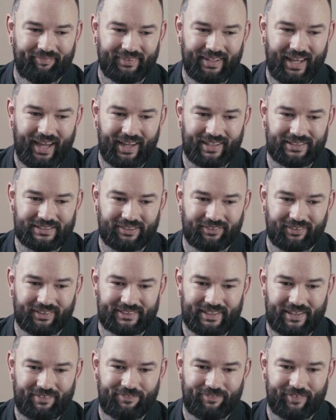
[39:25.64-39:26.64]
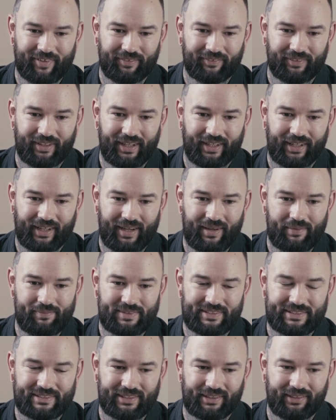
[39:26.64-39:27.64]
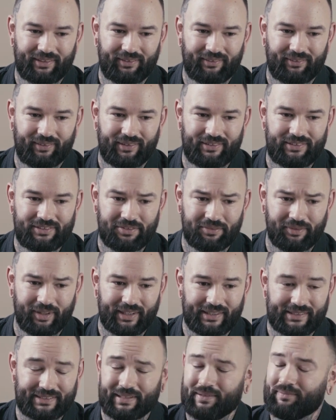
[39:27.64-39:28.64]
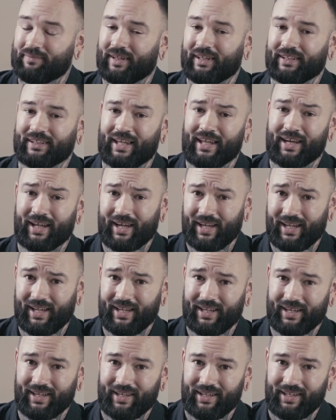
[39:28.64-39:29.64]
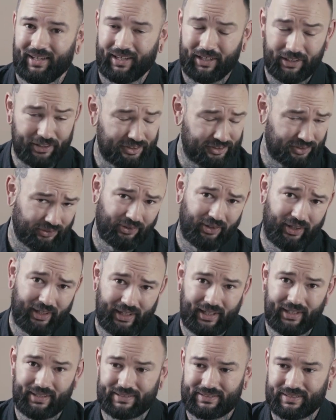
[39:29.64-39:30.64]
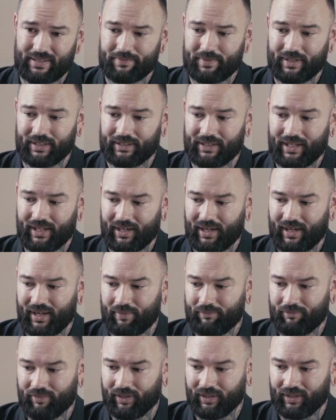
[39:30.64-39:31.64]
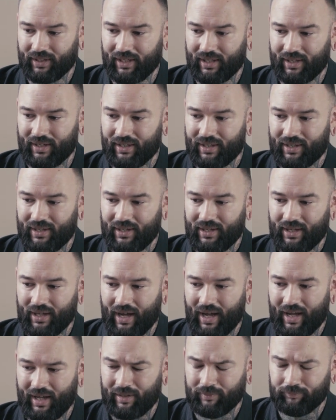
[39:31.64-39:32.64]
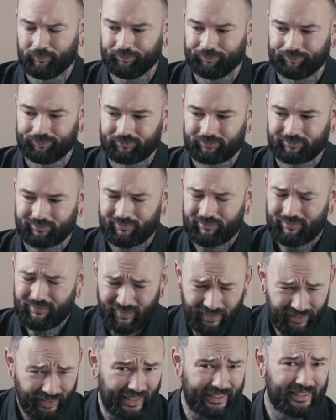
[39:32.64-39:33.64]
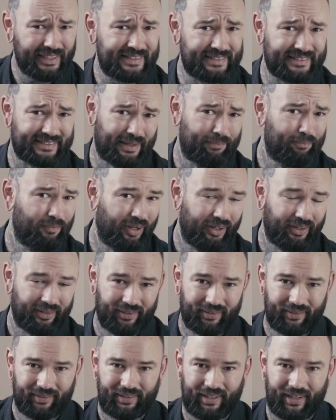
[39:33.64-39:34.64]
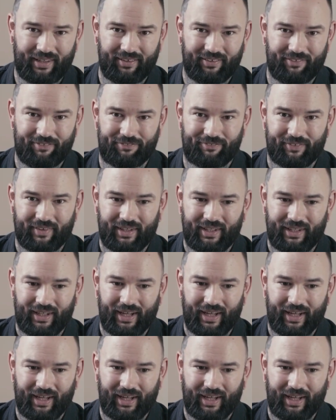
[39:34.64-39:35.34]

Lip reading: yeah, as long as I feel like I'm still doing something that I enjoy and something that I am really, at least somewhat kind of